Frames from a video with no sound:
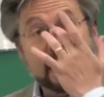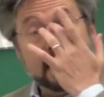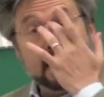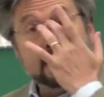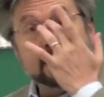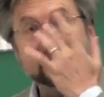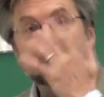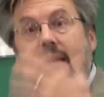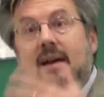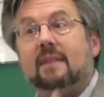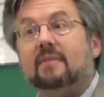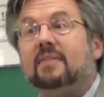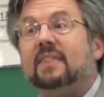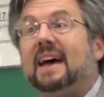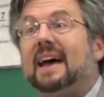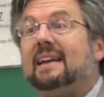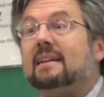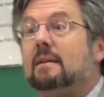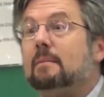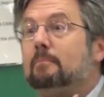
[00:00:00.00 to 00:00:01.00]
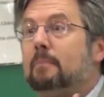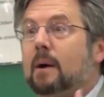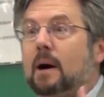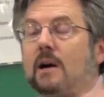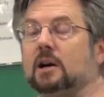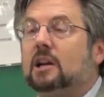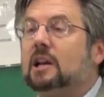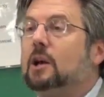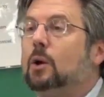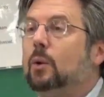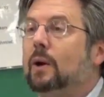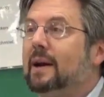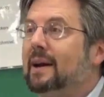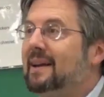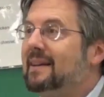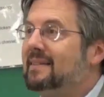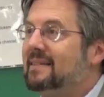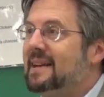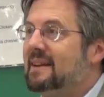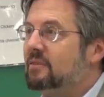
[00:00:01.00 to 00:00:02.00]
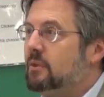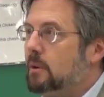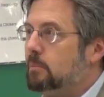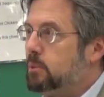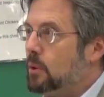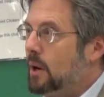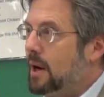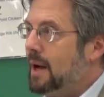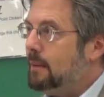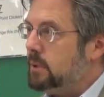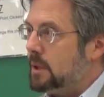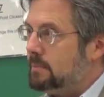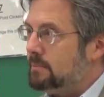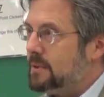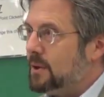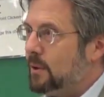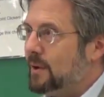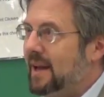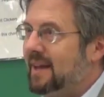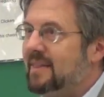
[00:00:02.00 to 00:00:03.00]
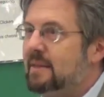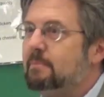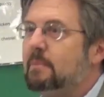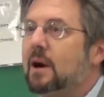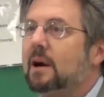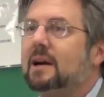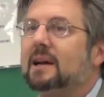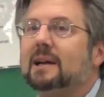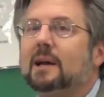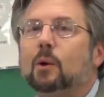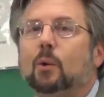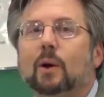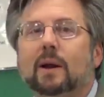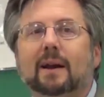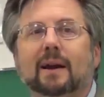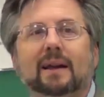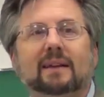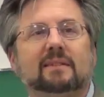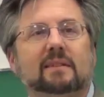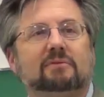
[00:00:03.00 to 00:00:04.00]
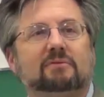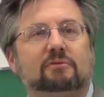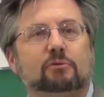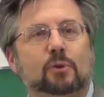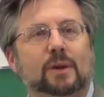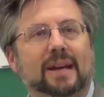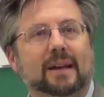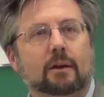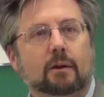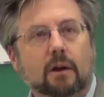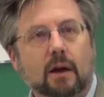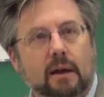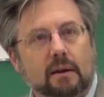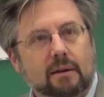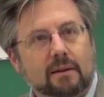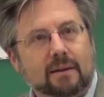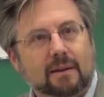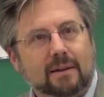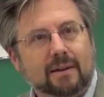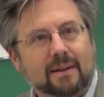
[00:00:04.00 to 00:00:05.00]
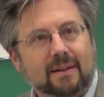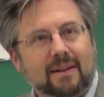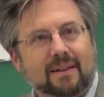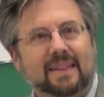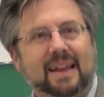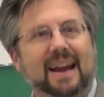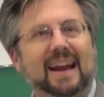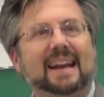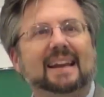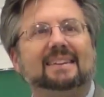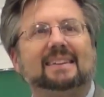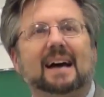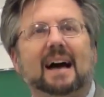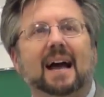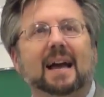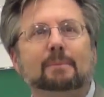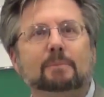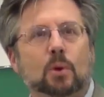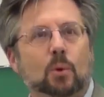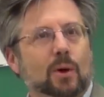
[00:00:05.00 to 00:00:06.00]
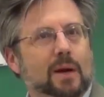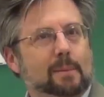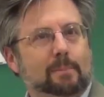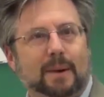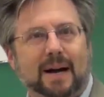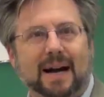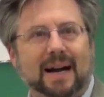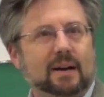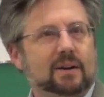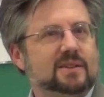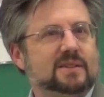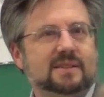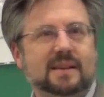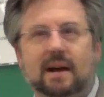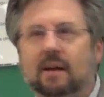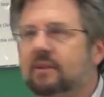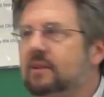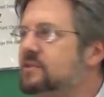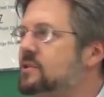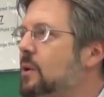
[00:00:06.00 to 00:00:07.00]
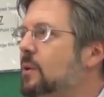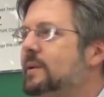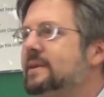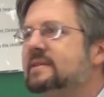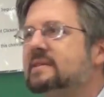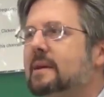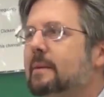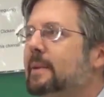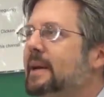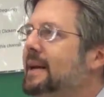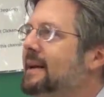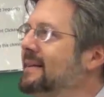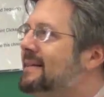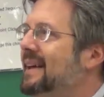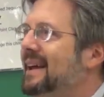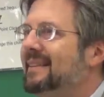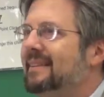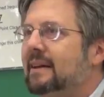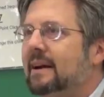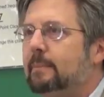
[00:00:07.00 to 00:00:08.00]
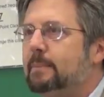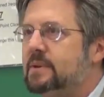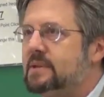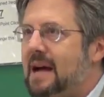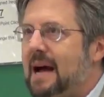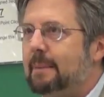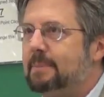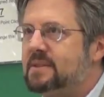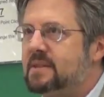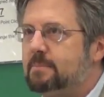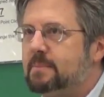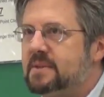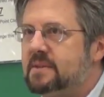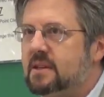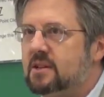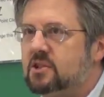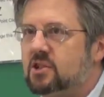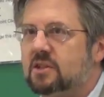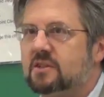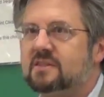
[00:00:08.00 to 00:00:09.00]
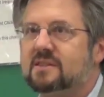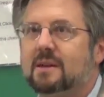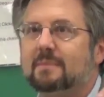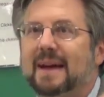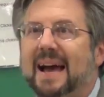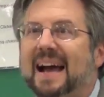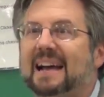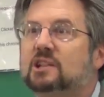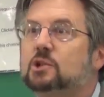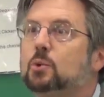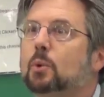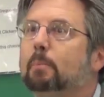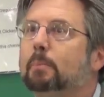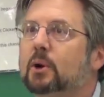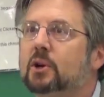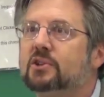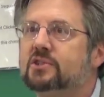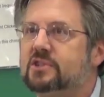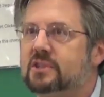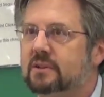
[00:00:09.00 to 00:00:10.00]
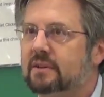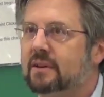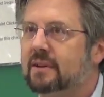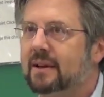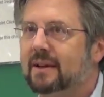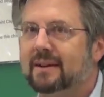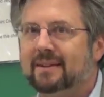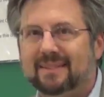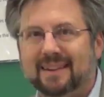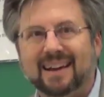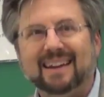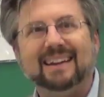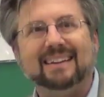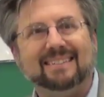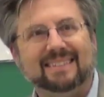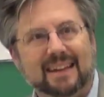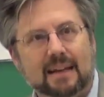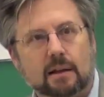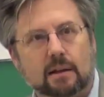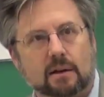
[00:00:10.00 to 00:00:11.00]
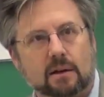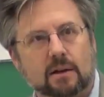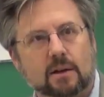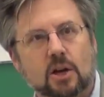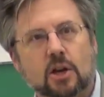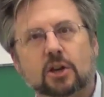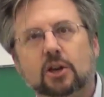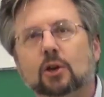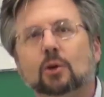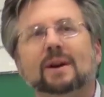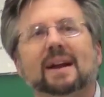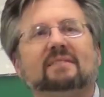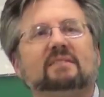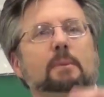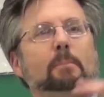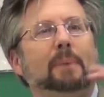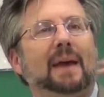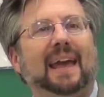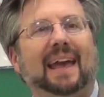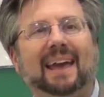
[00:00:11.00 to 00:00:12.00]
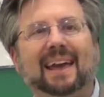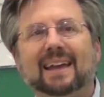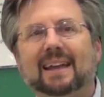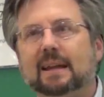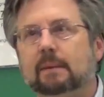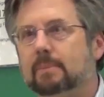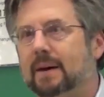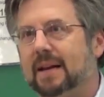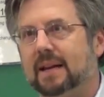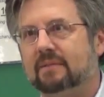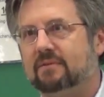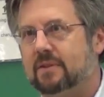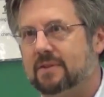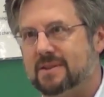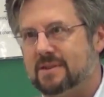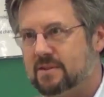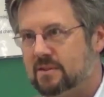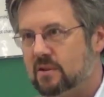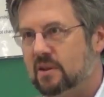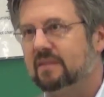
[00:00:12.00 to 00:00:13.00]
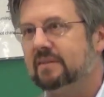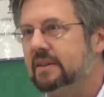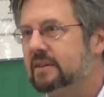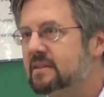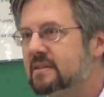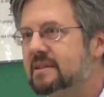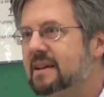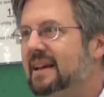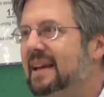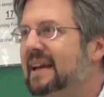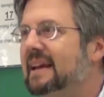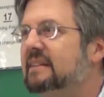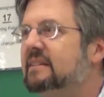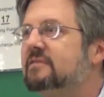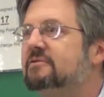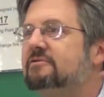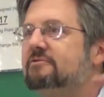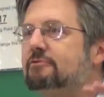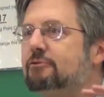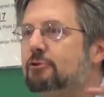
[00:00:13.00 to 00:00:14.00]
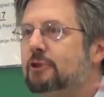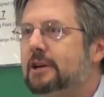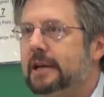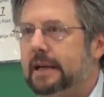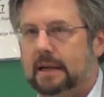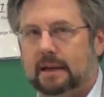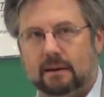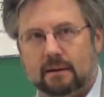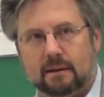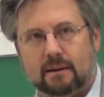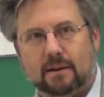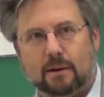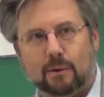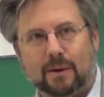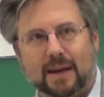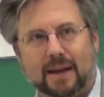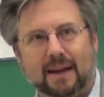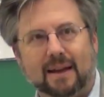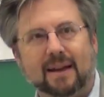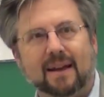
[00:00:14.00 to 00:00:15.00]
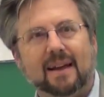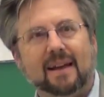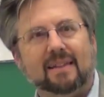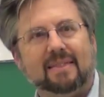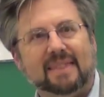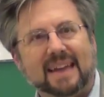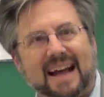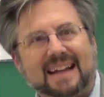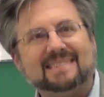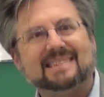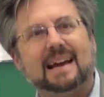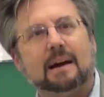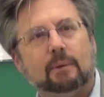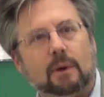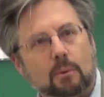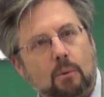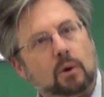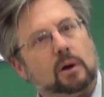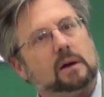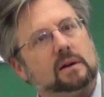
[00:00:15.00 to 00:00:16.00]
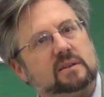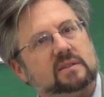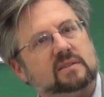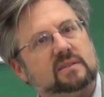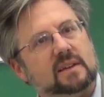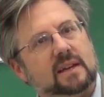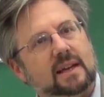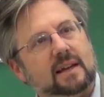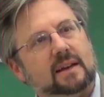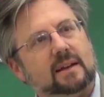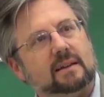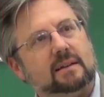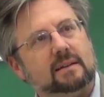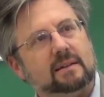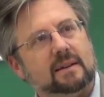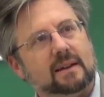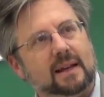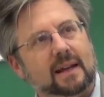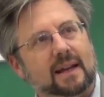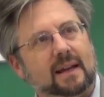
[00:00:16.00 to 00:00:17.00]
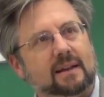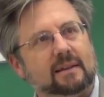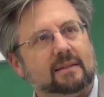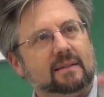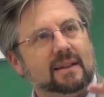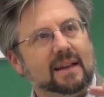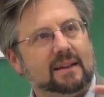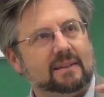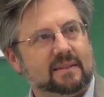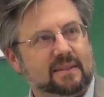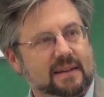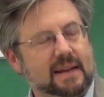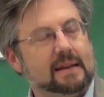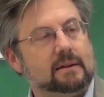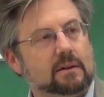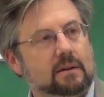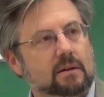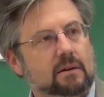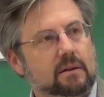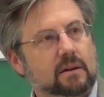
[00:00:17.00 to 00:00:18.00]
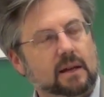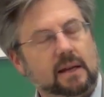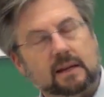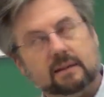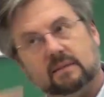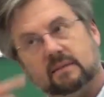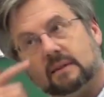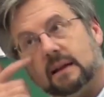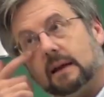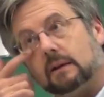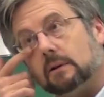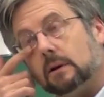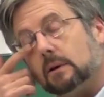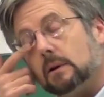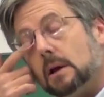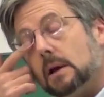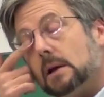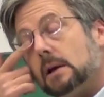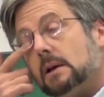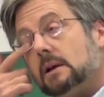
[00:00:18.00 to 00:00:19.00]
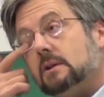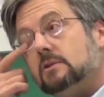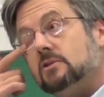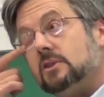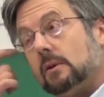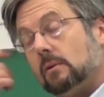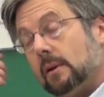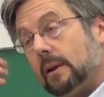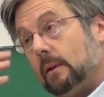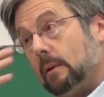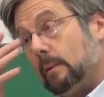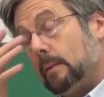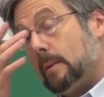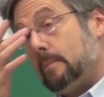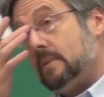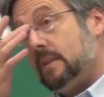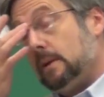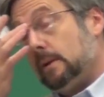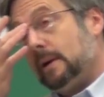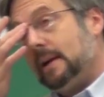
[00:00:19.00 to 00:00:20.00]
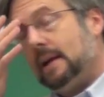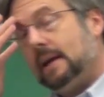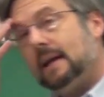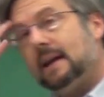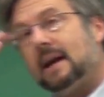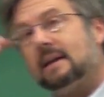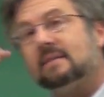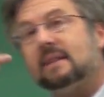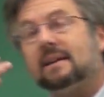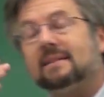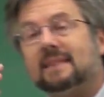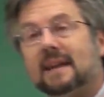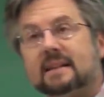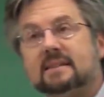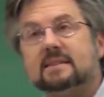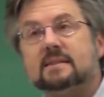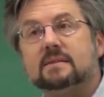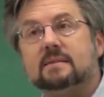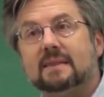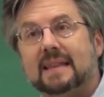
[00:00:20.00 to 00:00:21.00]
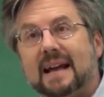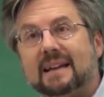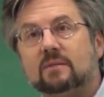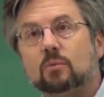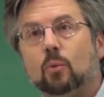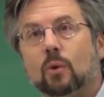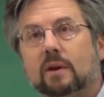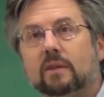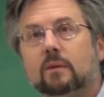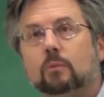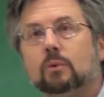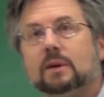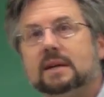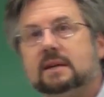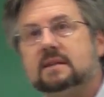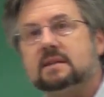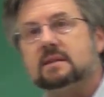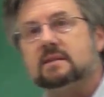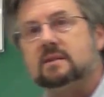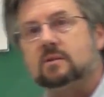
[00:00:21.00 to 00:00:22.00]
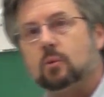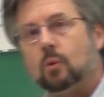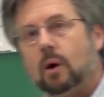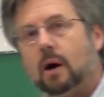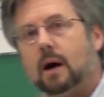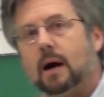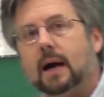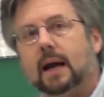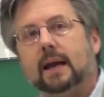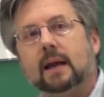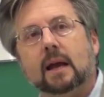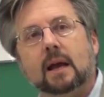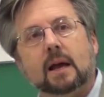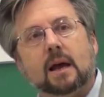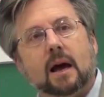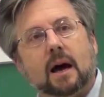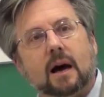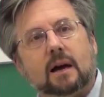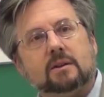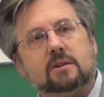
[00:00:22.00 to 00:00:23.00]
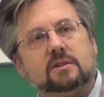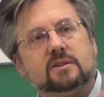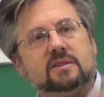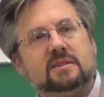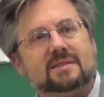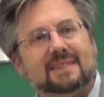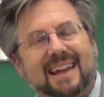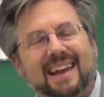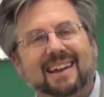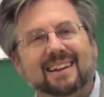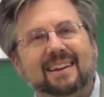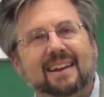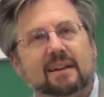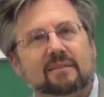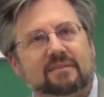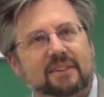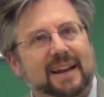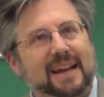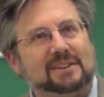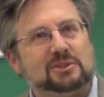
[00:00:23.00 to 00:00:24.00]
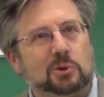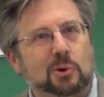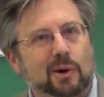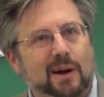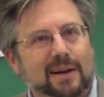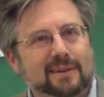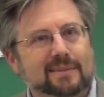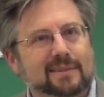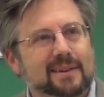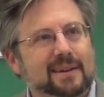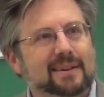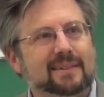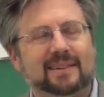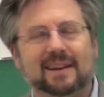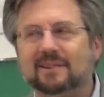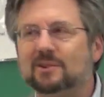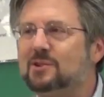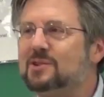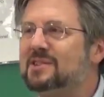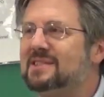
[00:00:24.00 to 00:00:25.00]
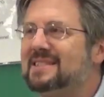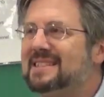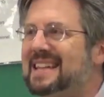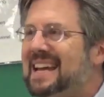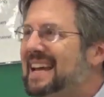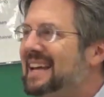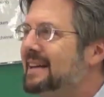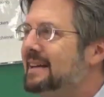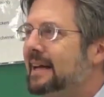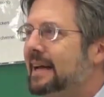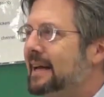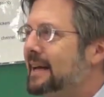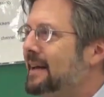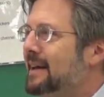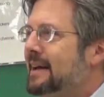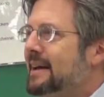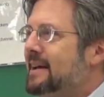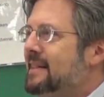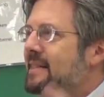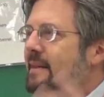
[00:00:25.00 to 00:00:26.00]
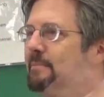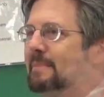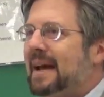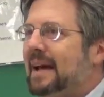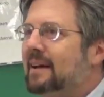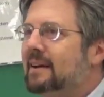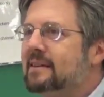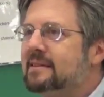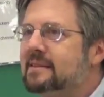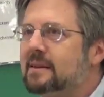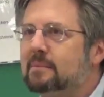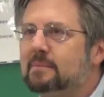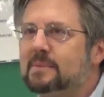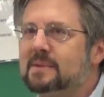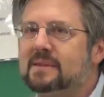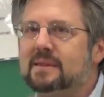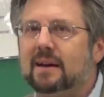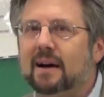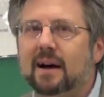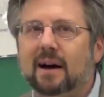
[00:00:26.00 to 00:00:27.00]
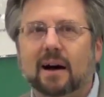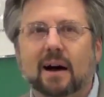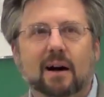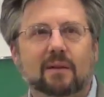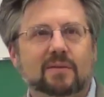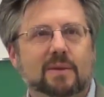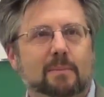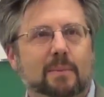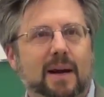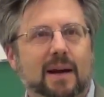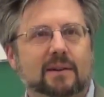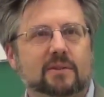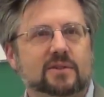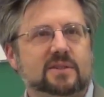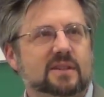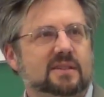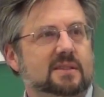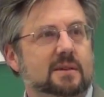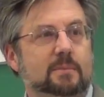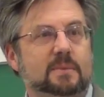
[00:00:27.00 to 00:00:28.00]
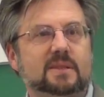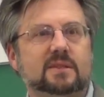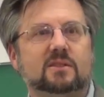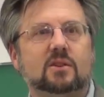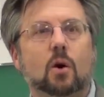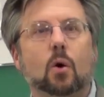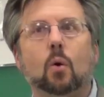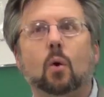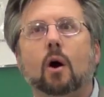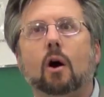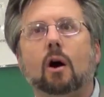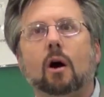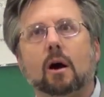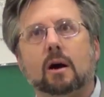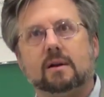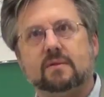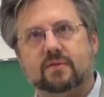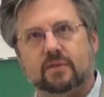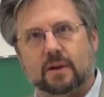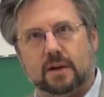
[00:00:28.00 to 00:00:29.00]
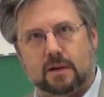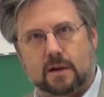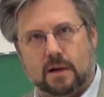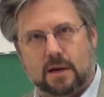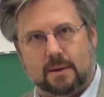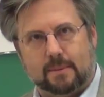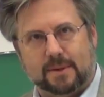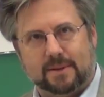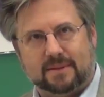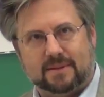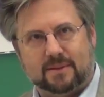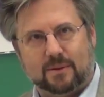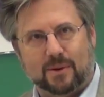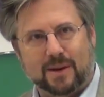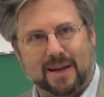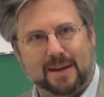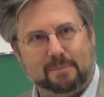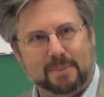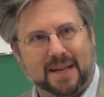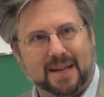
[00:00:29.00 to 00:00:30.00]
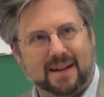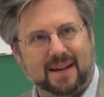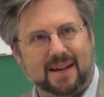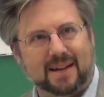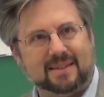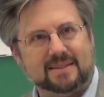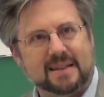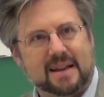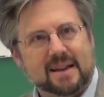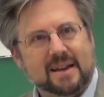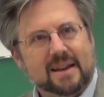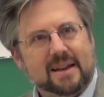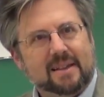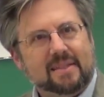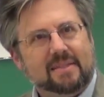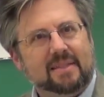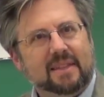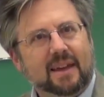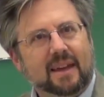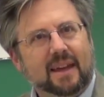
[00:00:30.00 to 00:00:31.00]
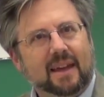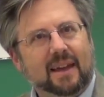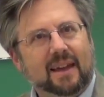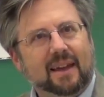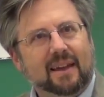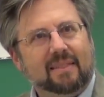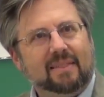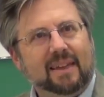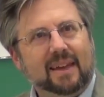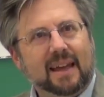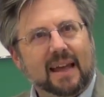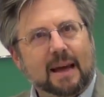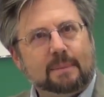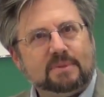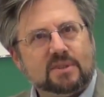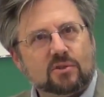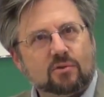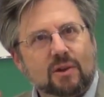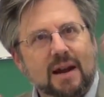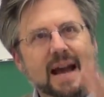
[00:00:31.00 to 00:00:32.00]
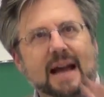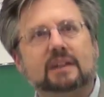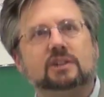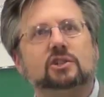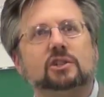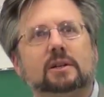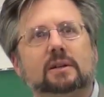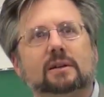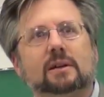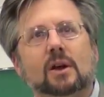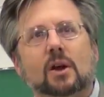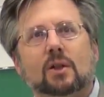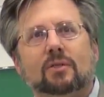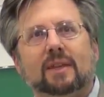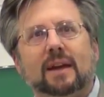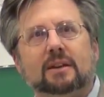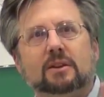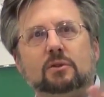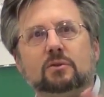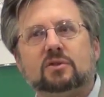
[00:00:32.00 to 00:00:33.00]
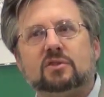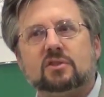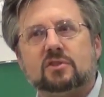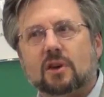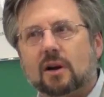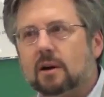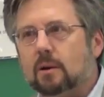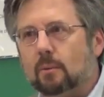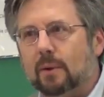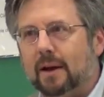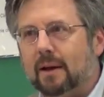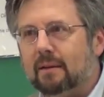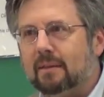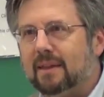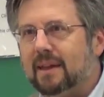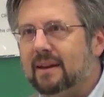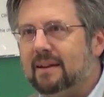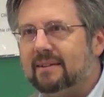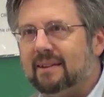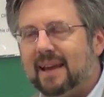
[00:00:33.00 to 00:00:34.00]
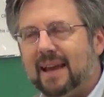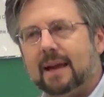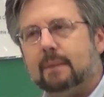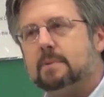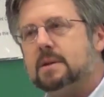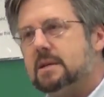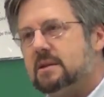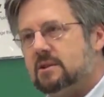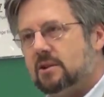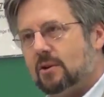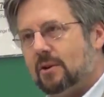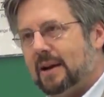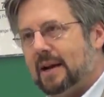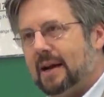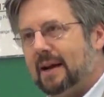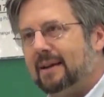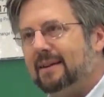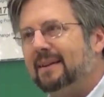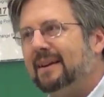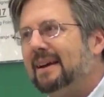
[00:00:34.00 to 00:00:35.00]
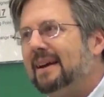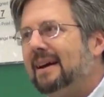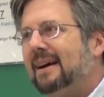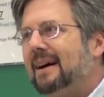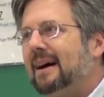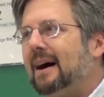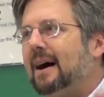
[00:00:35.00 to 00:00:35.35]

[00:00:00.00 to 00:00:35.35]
is that market liquidity is never a problem. Okay? The market liquidity is a free good. That any time you want to buy or sell, there's always somebody to take the opposite position, some actual person, not a dealer. You don't have to pay anybody for this service. It's free. Okay? That's how it works in standard general equilibrium theory. And I think that's one of the reasons why understanding financial crises, understanding the mechanisms of the monetary system is so hard for economists, okay? Because the abstraction that you start with and is hammered into your head